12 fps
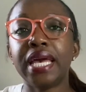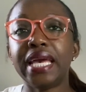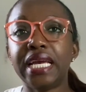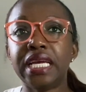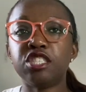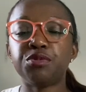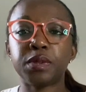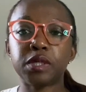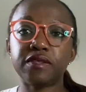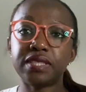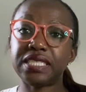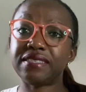Each
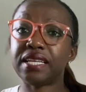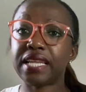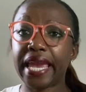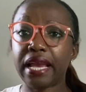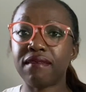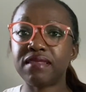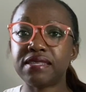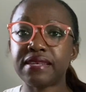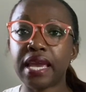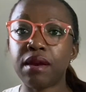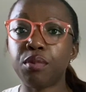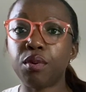person is a leg of the
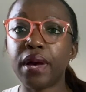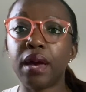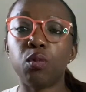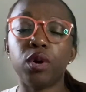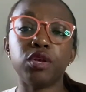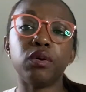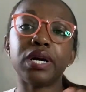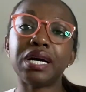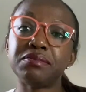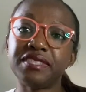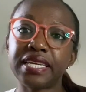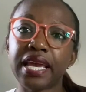table, and when you
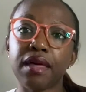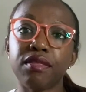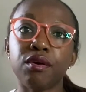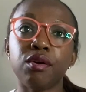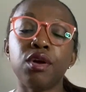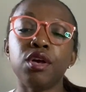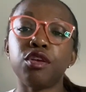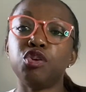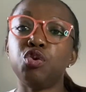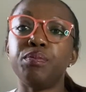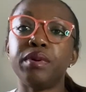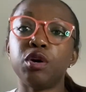come together,
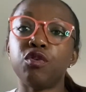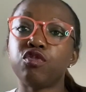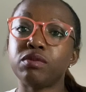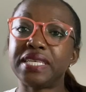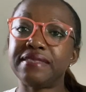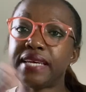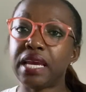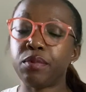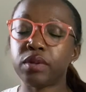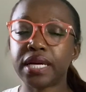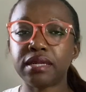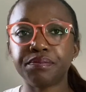you build from the
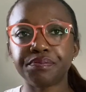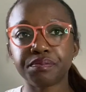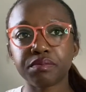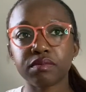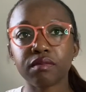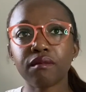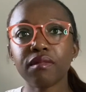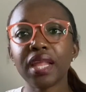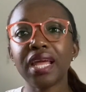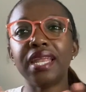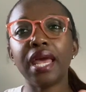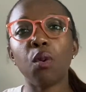table up.
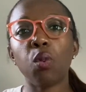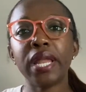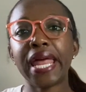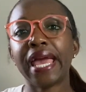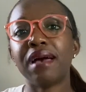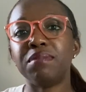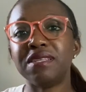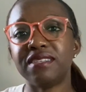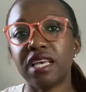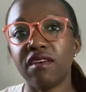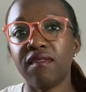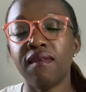Now, what happens
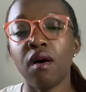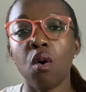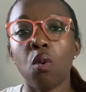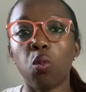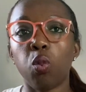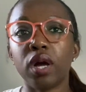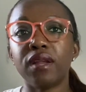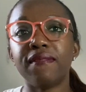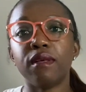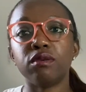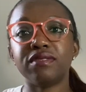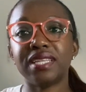if one of
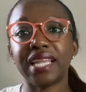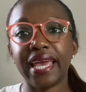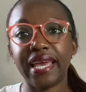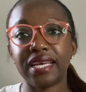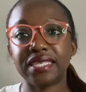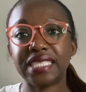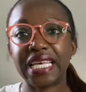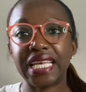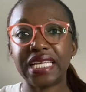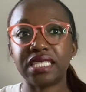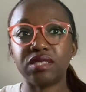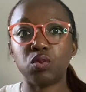those legs
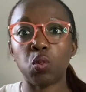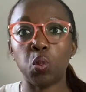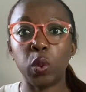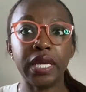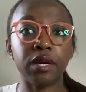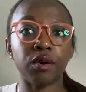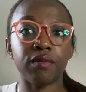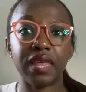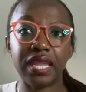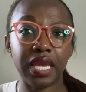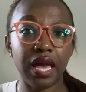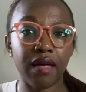is weaker than
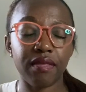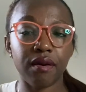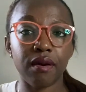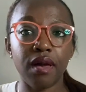the other?